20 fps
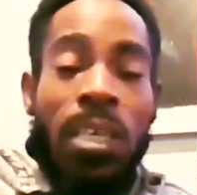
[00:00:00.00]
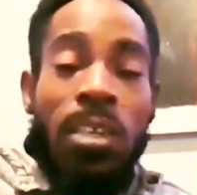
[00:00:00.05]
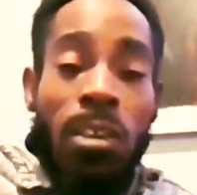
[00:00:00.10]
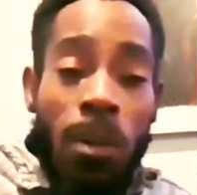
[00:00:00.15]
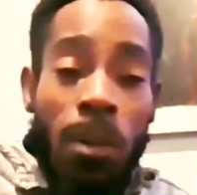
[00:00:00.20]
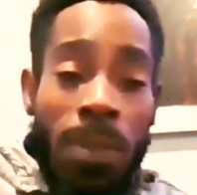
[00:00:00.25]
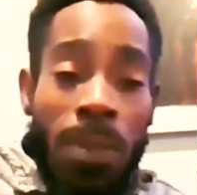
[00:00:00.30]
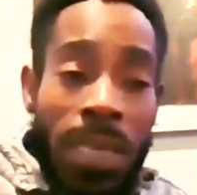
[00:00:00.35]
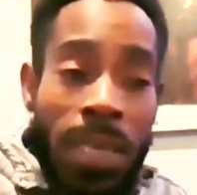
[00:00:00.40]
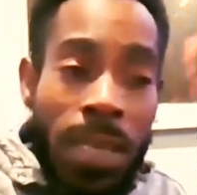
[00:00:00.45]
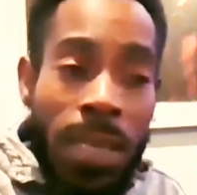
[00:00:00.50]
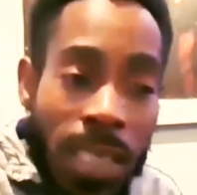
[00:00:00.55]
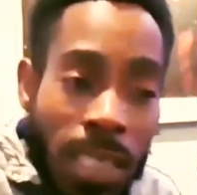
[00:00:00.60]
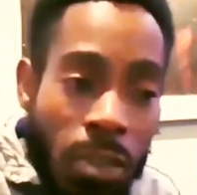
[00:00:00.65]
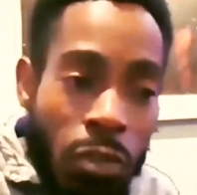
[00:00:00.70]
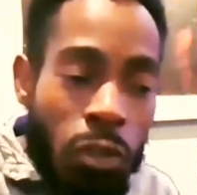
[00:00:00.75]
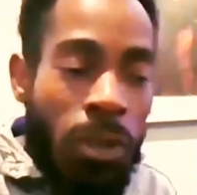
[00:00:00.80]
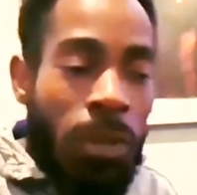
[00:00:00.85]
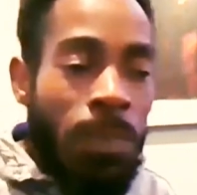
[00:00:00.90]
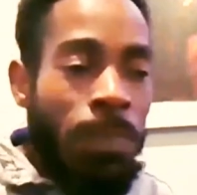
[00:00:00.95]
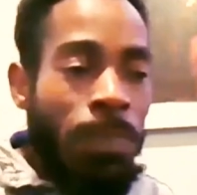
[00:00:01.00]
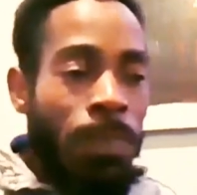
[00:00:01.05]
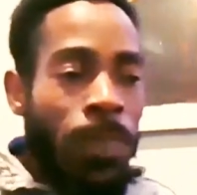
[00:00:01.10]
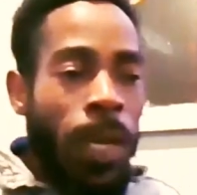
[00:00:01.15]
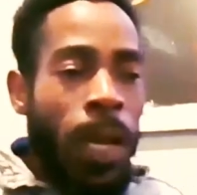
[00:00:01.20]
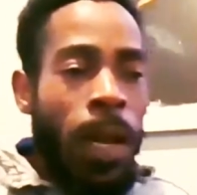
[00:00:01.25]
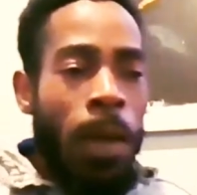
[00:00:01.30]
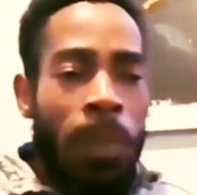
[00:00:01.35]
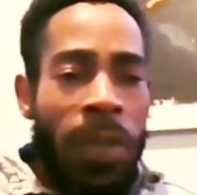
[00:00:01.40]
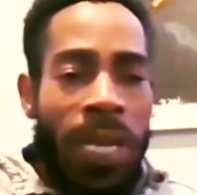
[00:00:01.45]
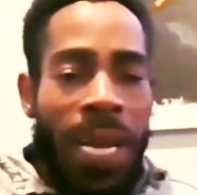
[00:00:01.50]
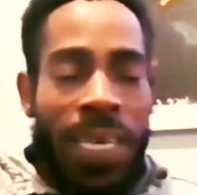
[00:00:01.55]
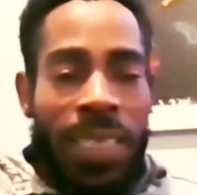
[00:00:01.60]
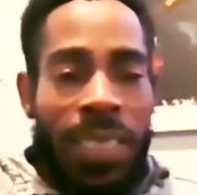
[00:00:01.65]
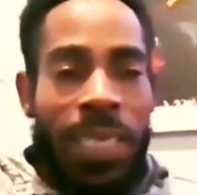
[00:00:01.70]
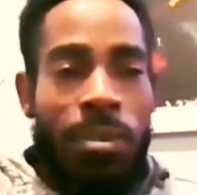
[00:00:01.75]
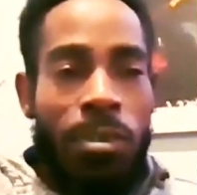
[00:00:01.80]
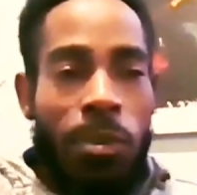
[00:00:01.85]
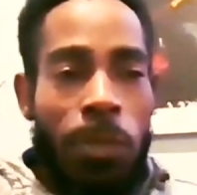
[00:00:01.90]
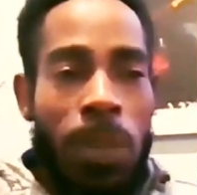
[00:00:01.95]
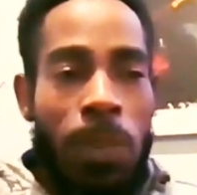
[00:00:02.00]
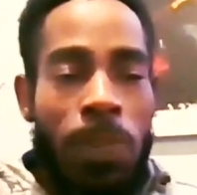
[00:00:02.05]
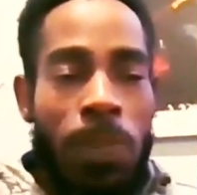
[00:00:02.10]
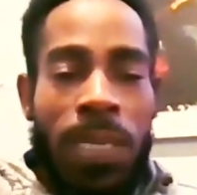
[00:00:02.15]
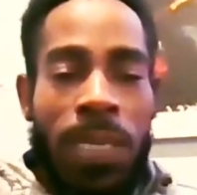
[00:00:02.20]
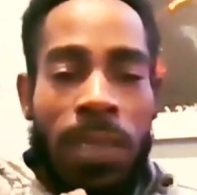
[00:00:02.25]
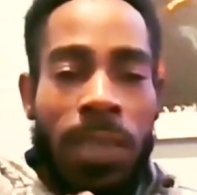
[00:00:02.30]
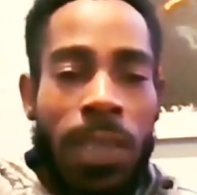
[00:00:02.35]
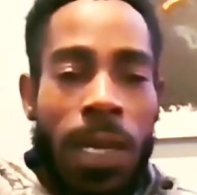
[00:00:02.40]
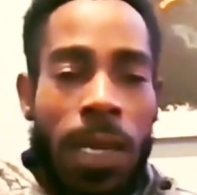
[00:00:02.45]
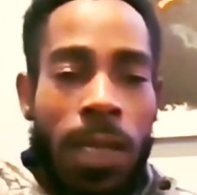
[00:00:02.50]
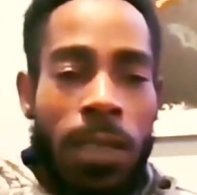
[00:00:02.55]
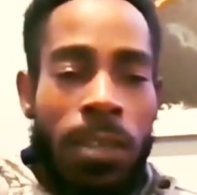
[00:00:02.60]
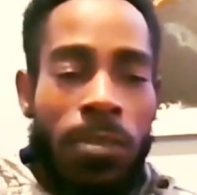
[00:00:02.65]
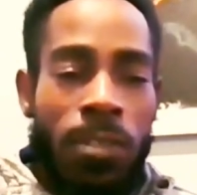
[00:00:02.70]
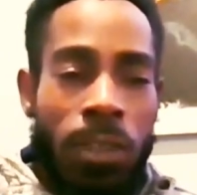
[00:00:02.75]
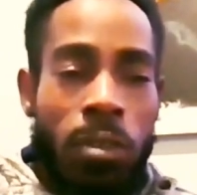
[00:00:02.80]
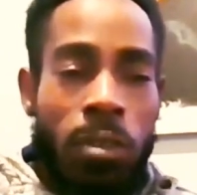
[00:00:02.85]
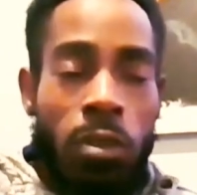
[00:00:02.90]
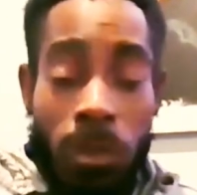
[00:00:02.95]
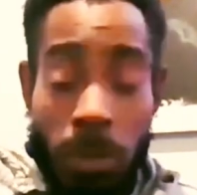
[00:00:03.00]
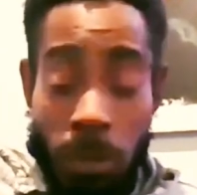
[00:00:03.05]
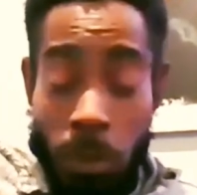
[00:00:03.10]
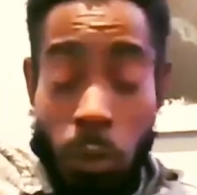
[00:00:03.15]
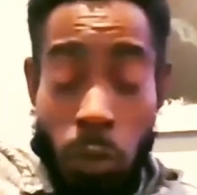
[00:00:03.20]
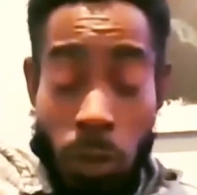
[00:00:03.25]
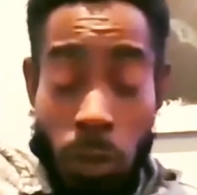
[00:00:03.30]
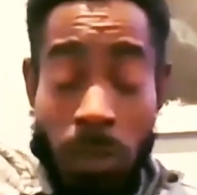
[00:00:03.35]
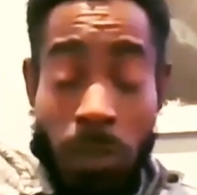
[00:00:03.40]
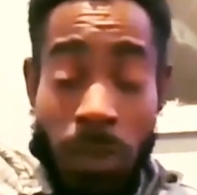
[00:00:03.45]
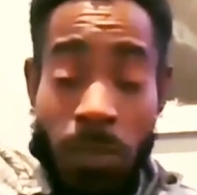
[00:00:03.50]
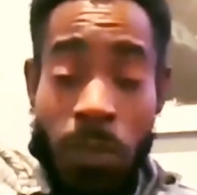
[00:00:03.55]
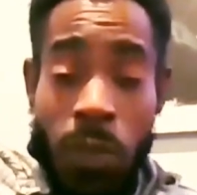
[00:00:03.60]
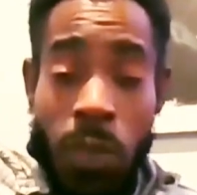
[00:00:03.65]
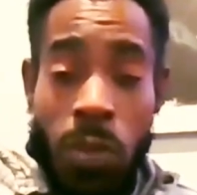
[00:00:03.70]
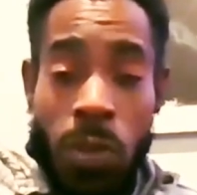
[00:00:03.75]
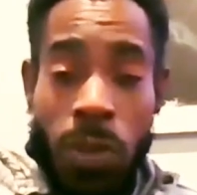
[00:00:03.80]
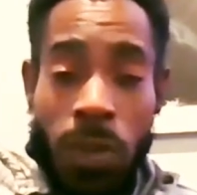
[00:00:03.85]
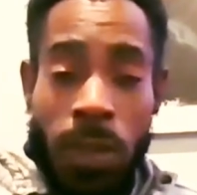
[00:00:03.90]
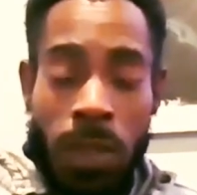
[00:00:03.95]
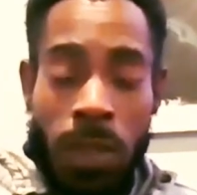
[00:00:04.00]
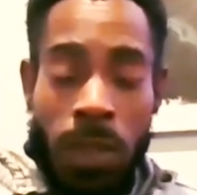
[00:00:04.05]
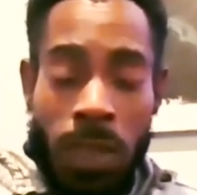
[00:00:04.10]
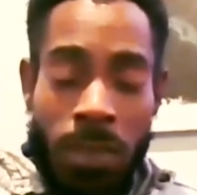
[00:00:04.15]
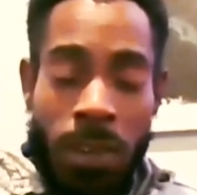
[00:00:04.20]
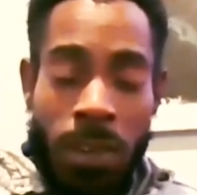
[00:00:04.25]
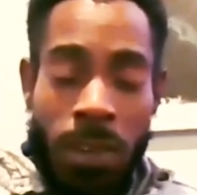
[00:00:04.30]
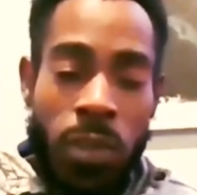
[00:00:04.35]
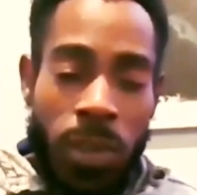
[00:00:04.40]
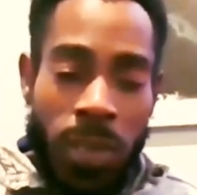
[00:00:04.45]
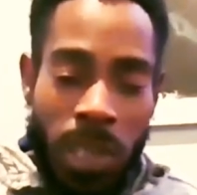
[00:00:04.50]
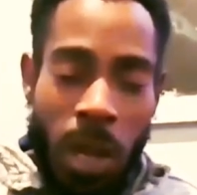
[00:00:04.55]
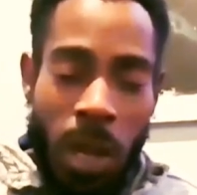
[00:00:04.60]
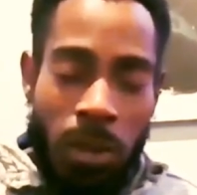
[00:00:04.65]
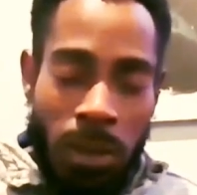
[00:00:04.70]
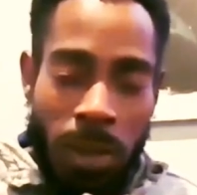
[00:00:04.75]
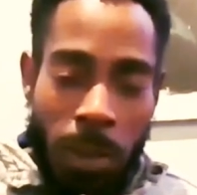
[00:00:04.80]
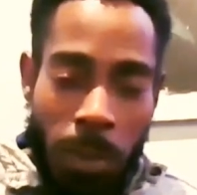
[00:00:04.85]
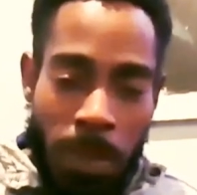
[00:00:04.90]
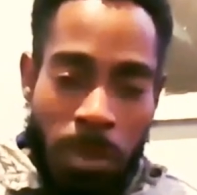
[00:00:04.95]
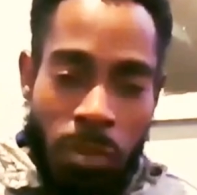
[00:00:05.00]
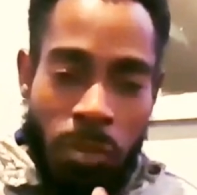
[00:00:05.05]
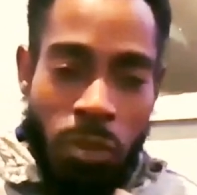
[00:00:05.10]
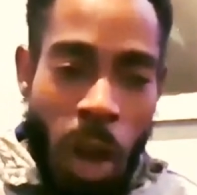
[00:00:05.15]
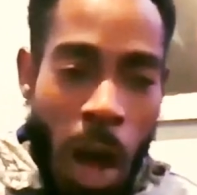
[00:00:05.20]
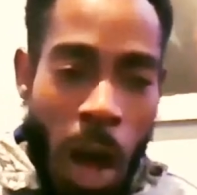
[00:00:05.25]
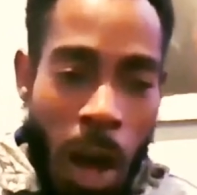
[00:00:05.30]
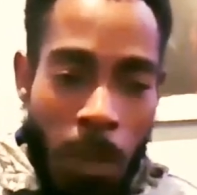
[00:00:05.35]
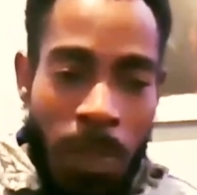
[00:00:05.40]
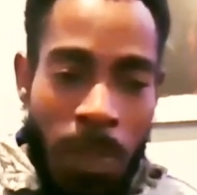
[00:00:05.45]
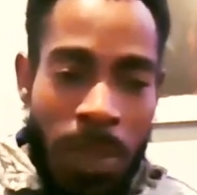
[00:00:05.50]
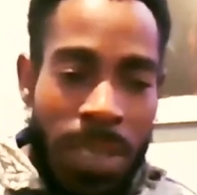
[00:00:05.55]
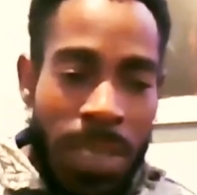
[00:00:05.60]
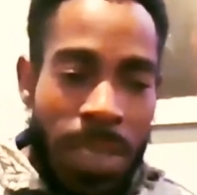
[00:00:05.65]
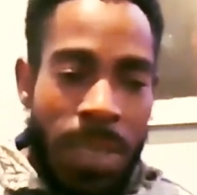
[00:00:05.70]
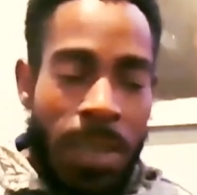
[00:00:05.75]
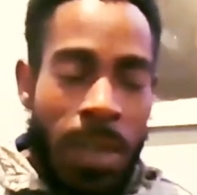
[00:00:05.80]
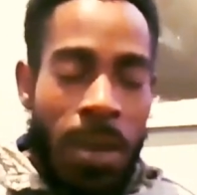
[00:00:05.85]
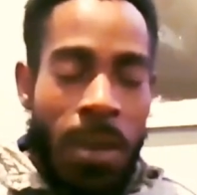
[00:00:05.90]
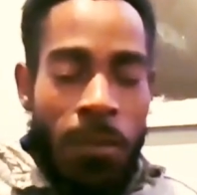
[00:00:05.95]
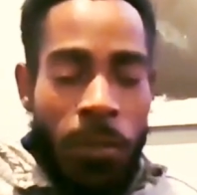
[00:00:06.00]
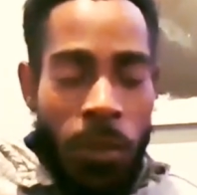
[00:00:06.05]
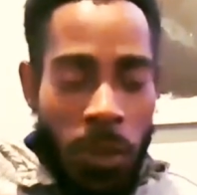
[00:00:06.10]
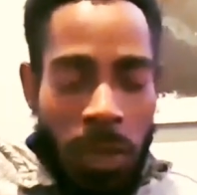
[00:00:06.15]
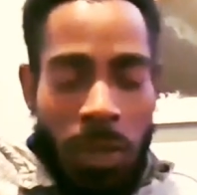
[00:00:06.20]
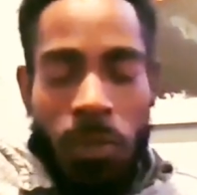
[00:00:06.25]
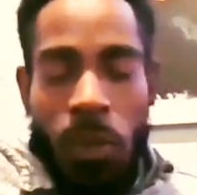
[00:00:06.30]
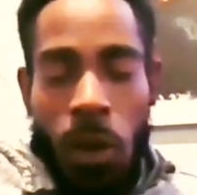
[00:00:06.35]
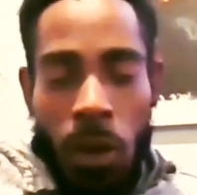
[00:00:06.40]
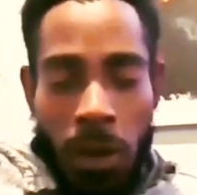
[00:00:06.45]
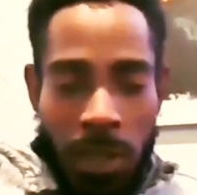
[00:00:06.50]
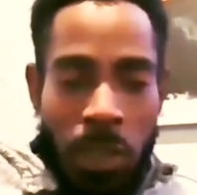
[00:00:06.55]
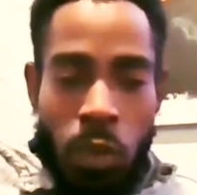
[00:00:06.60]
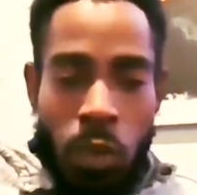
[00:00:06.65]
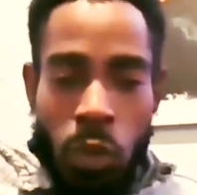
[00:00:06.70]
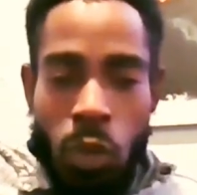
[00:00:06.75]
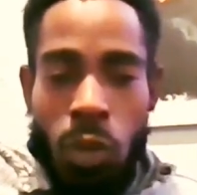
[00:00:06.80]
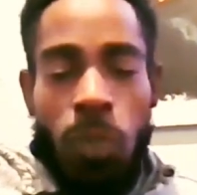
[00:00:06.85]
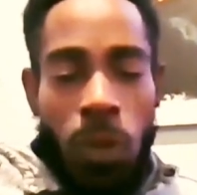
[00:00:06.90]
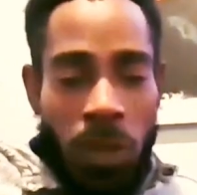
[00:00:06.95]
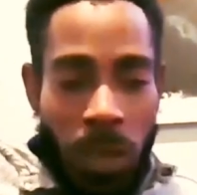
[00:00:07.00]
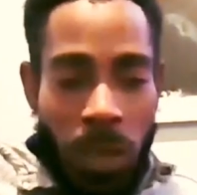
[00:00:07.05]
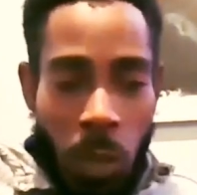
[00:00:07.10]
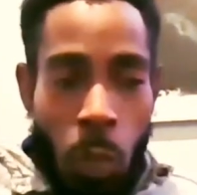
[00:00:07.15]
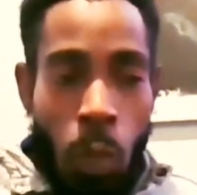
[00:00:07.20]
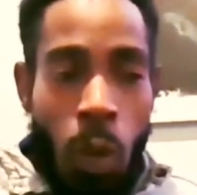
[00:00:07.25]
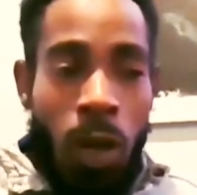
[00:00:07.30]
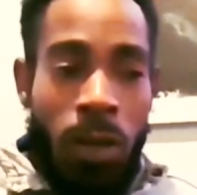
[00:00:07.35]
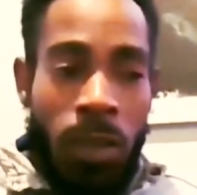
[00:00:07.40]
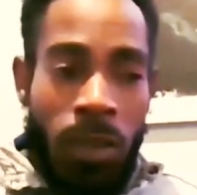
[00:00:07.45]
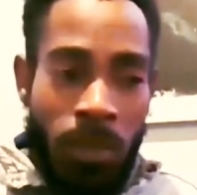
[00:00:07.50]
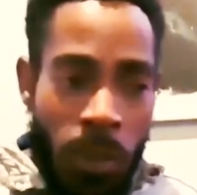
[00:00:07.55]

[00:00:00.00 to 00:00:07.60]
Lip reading: economic history. But I say to people, to the reviewers got it a bit wrong, because first of all, it's two books in one.